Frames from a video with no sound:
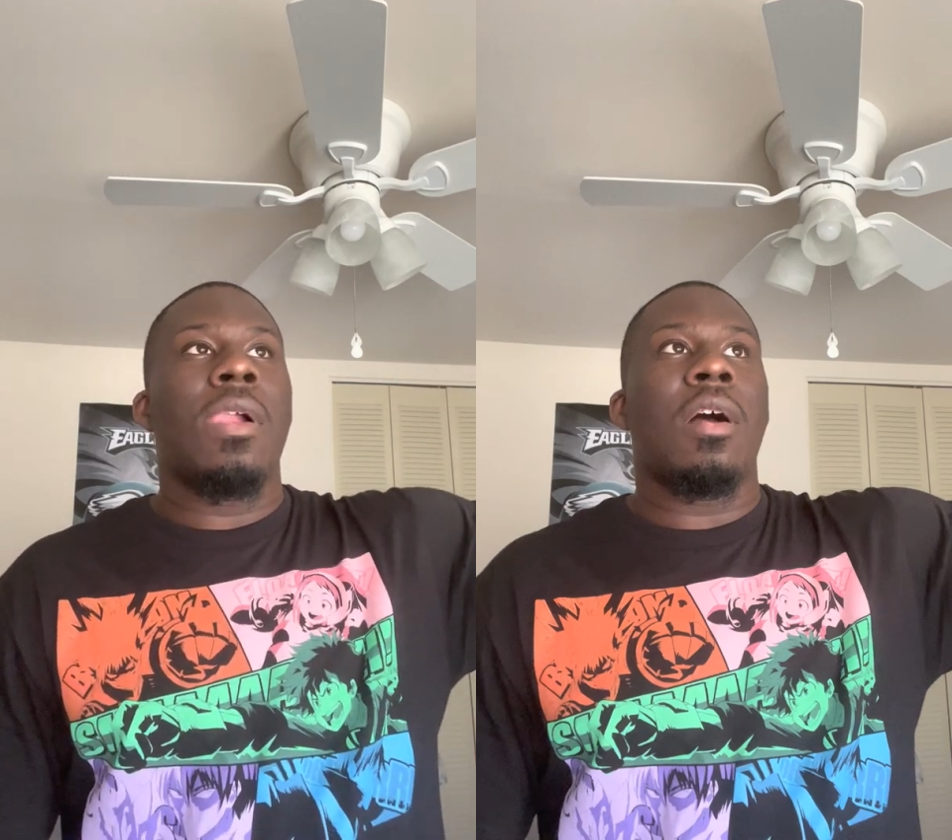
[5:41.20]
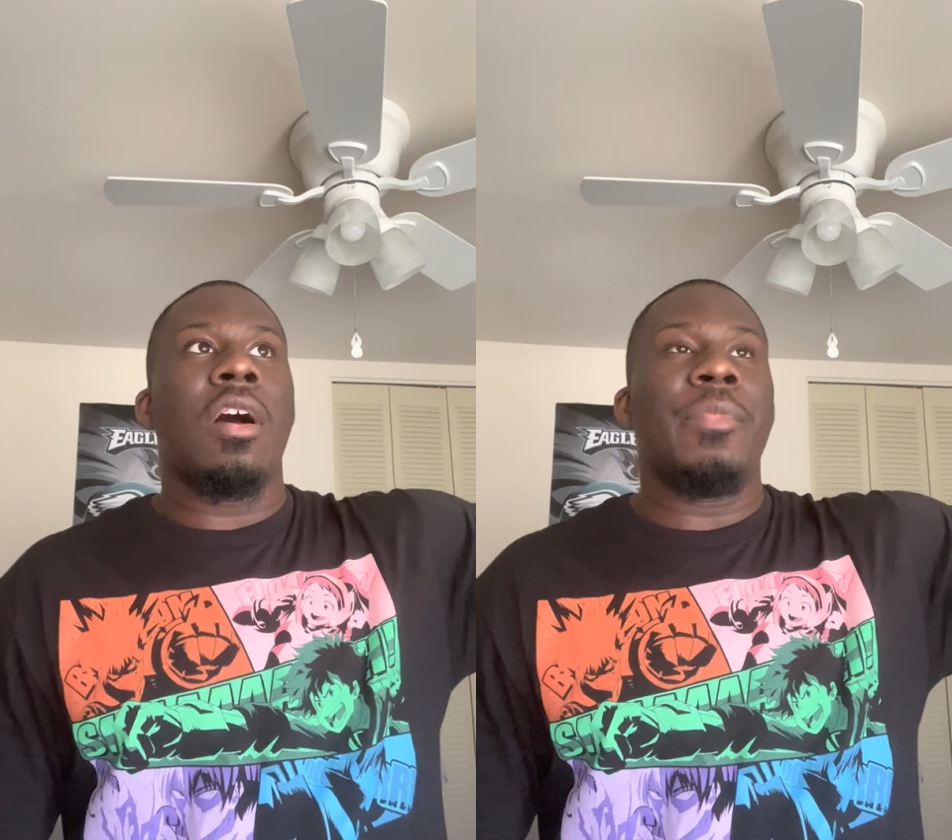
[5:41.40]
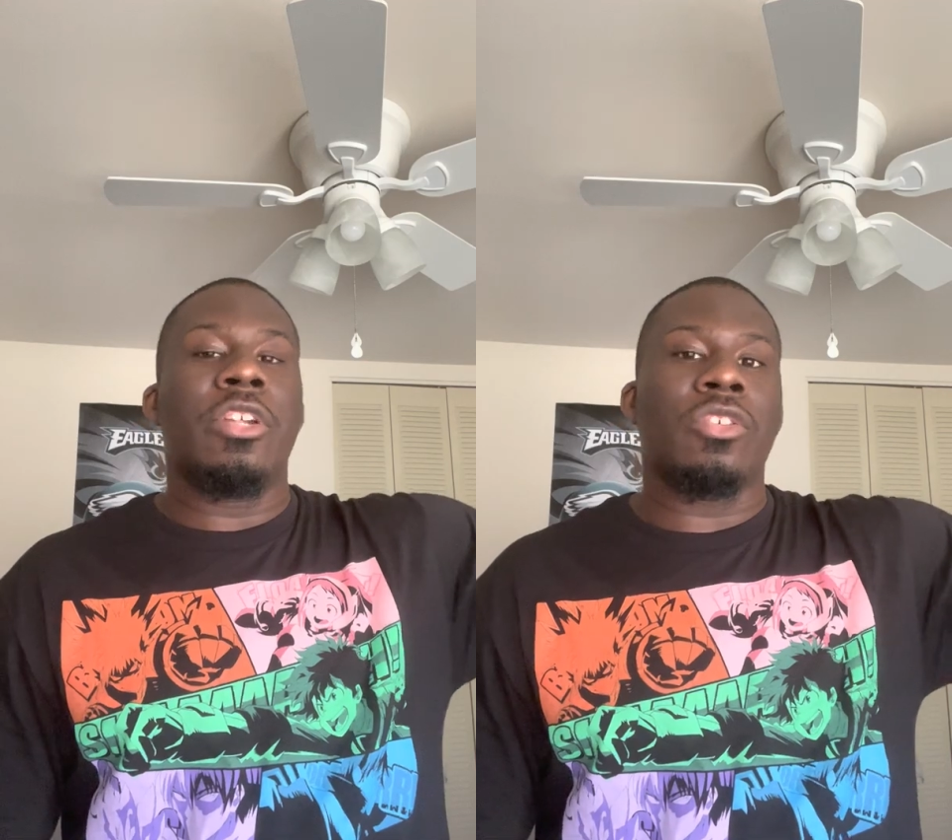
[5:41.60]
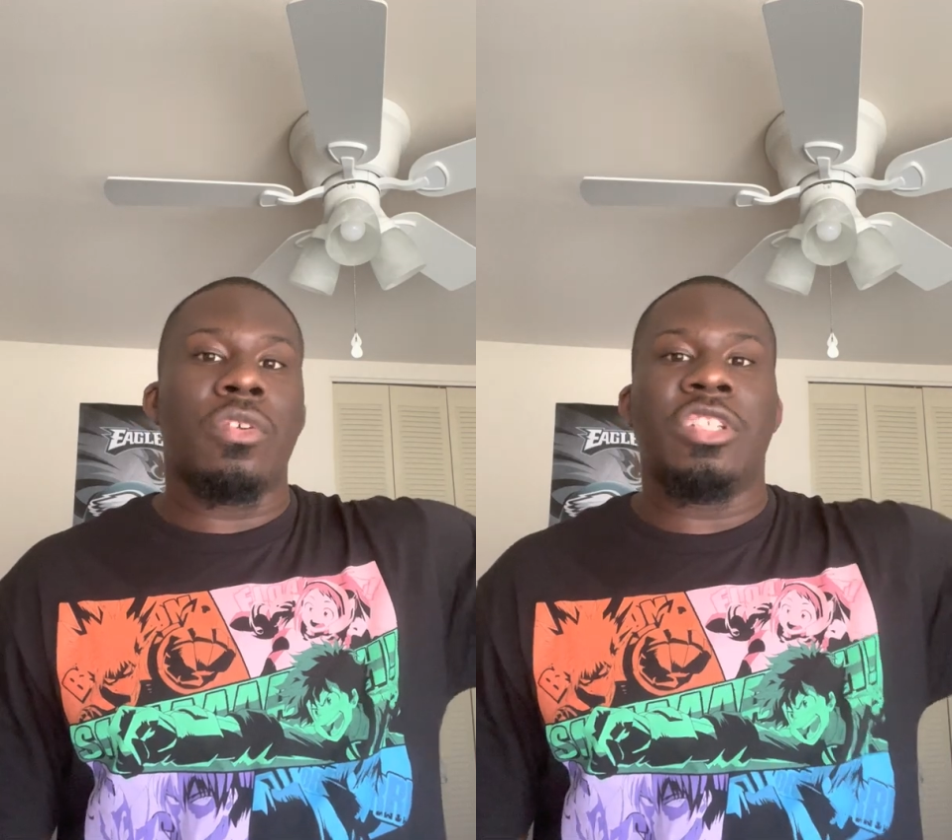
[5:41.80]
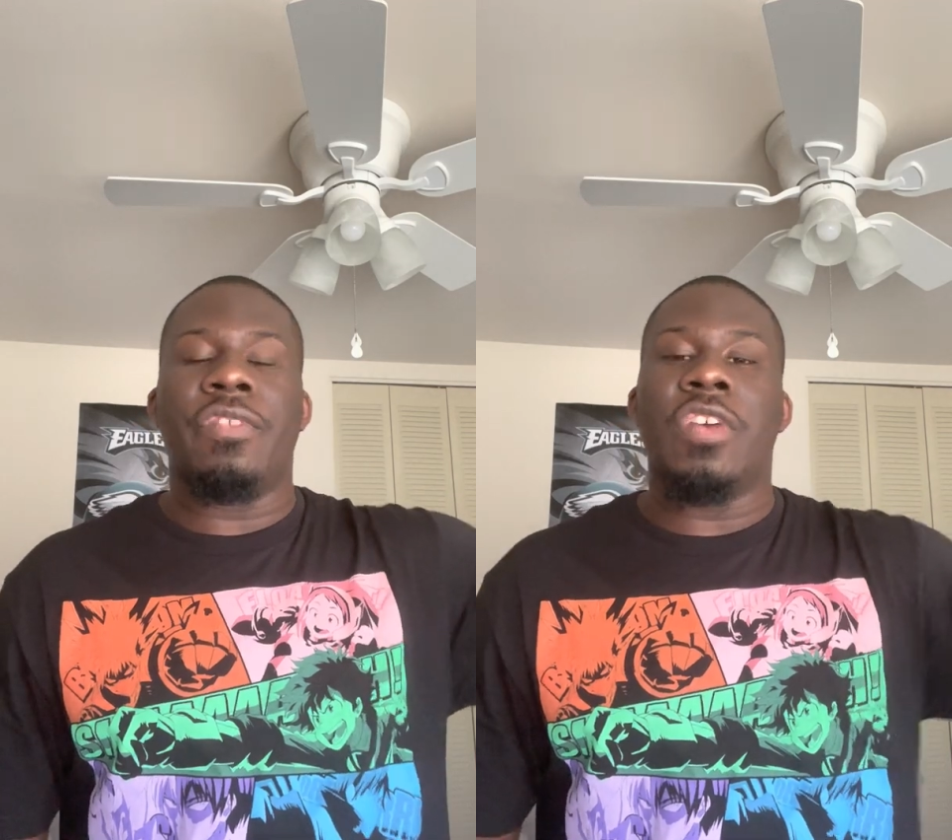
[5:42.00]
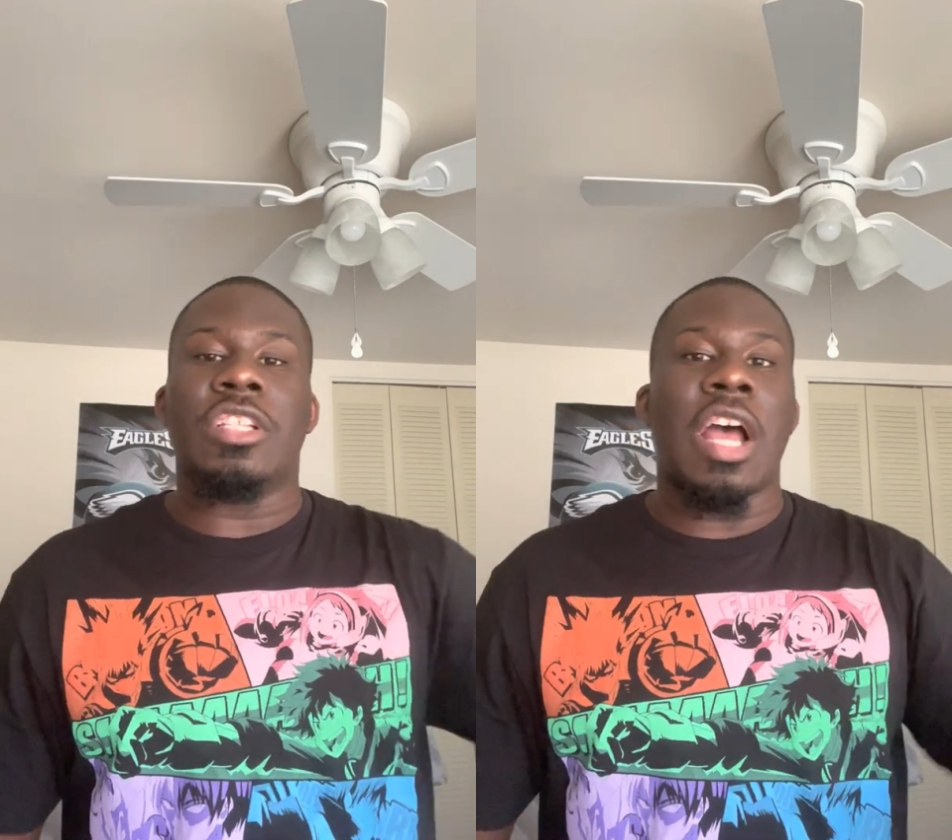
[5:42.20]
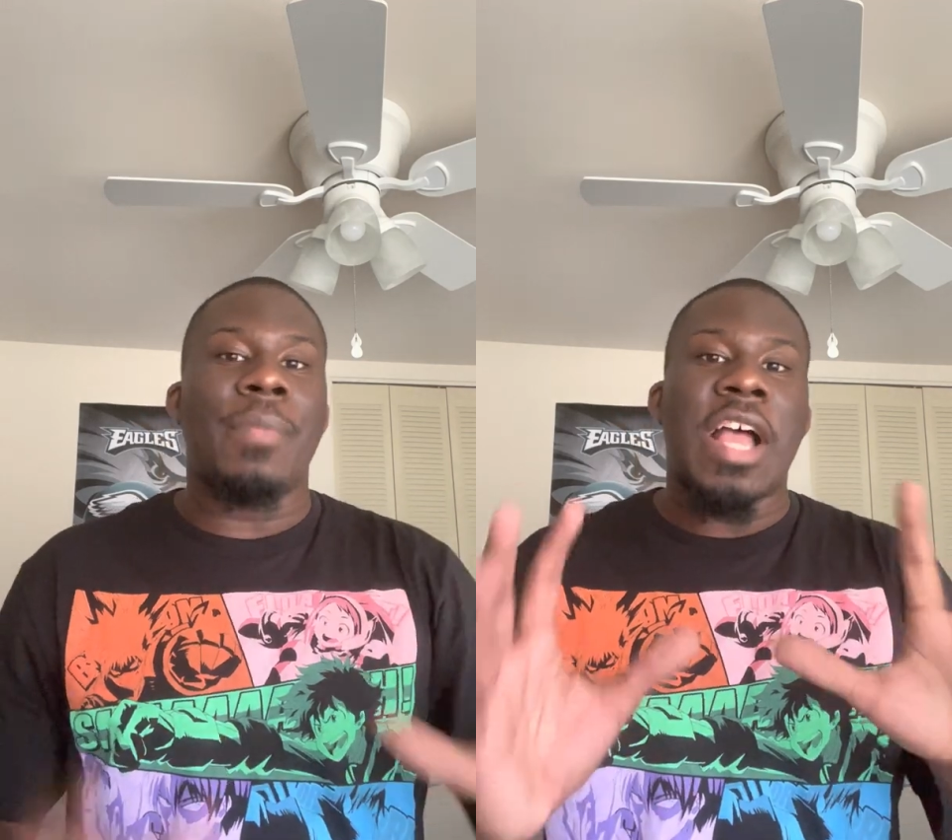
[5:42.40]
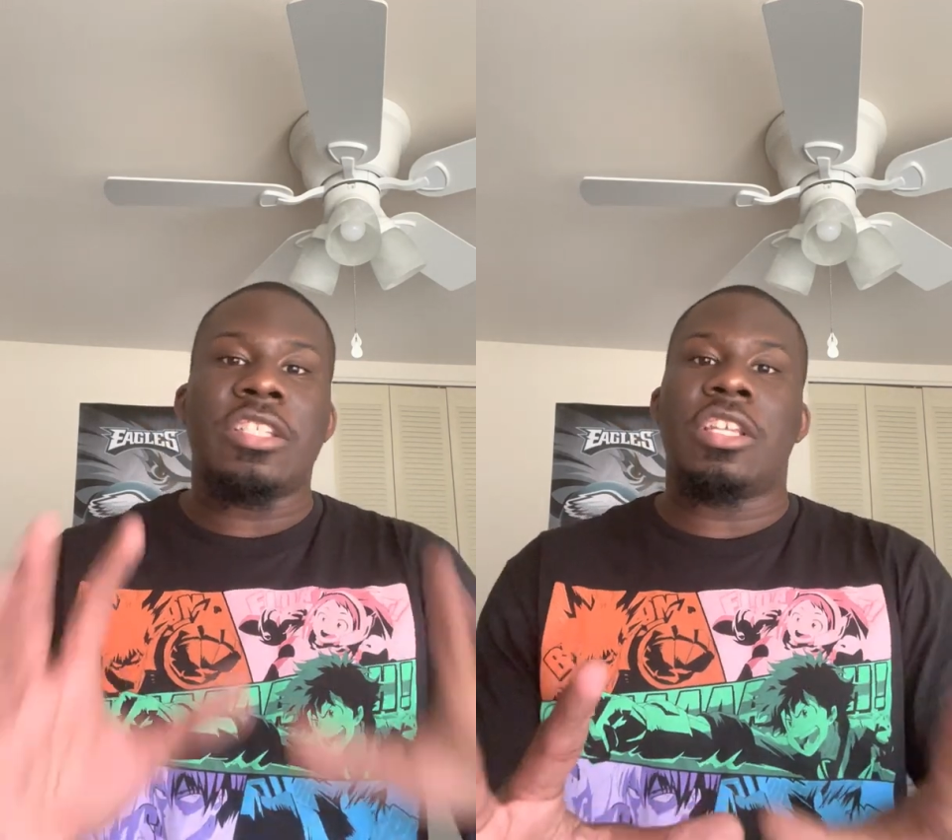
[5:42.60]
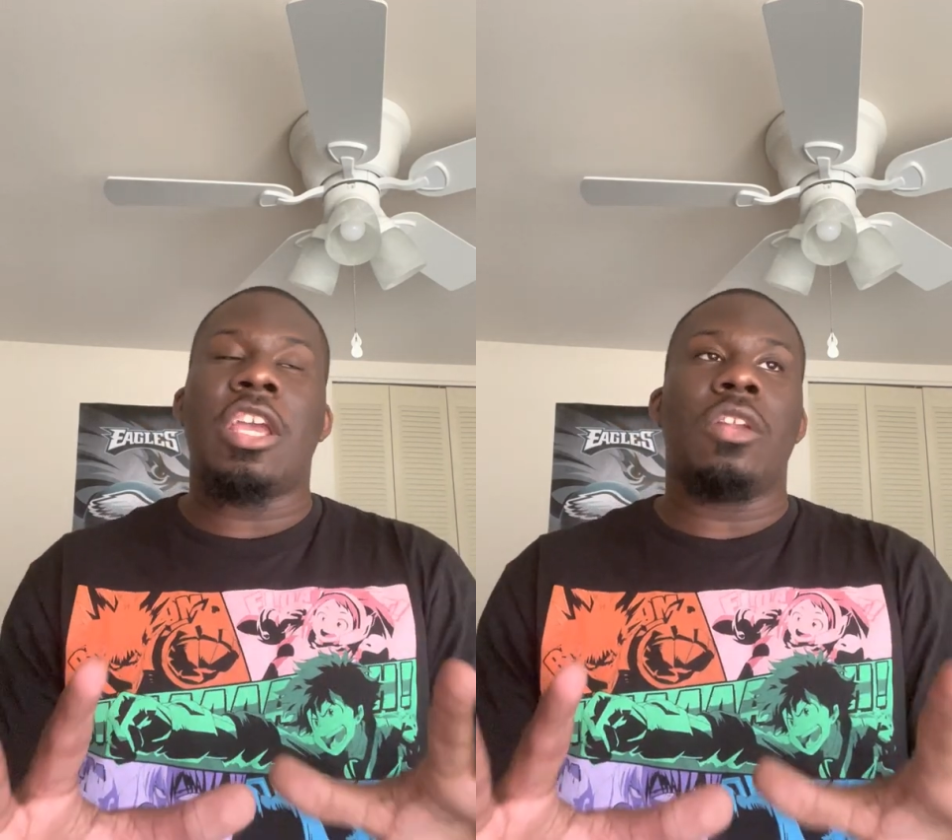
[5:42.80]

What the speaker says: Minnesota's defense. I'm not saying